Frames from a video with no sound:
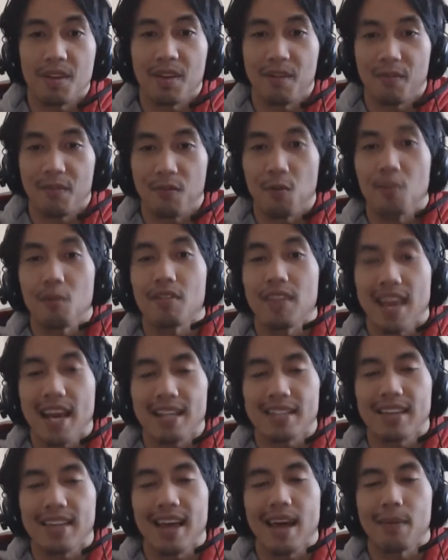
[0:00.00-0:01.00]
for
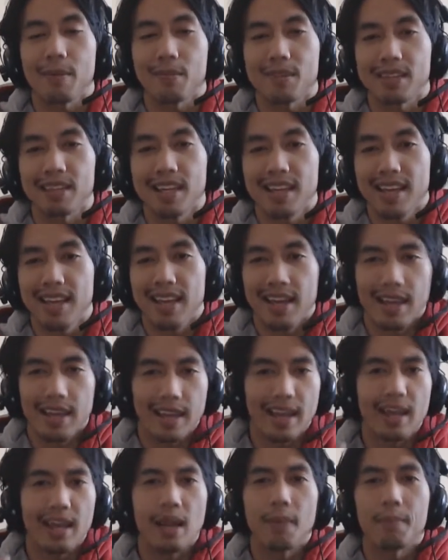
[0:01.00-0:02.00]
that to happen,
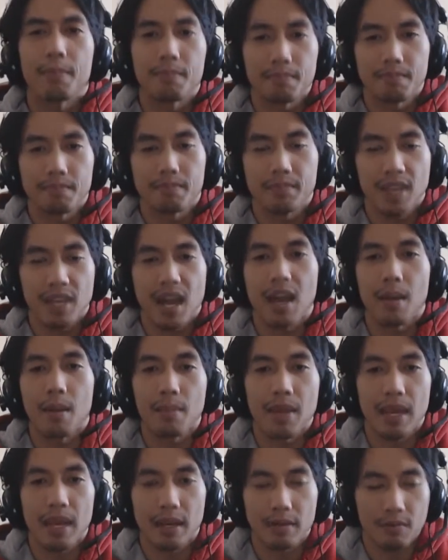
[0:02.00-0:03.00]
and I'm kind of
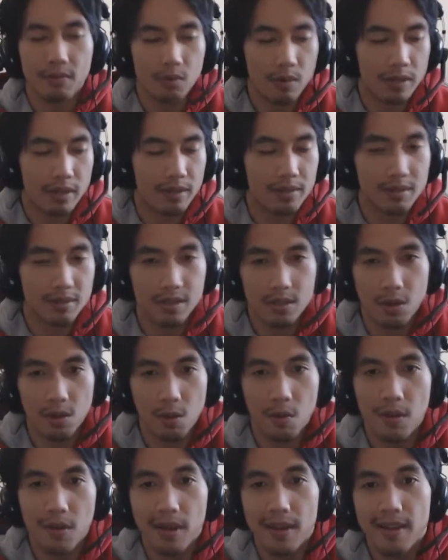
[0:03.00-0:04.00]
paying for it.
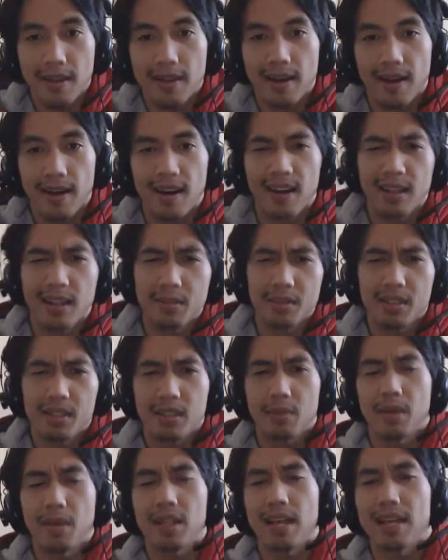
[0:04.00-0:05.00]
So let me tell
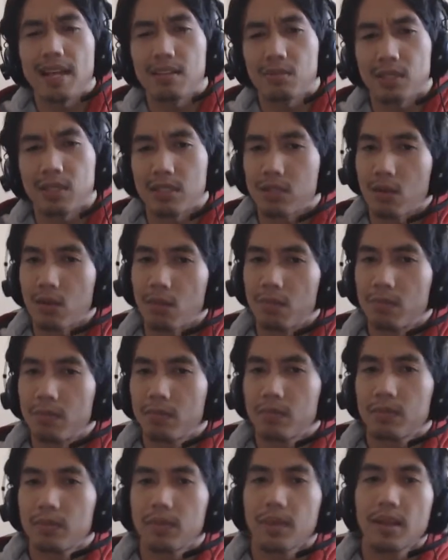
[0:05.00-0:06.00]
you about last week. So
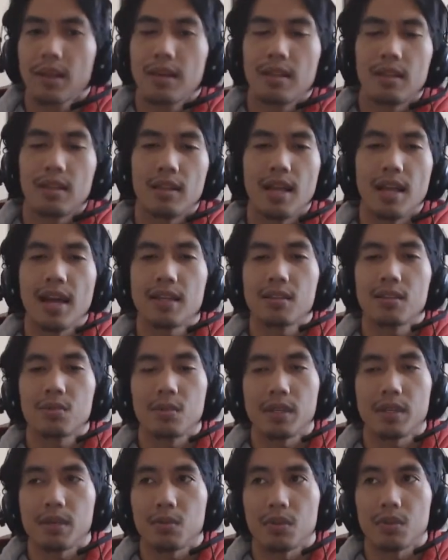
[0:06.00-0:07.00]
last
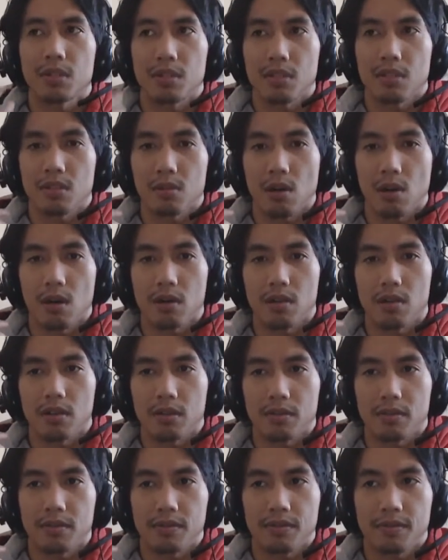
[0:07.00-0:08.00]
week was the start of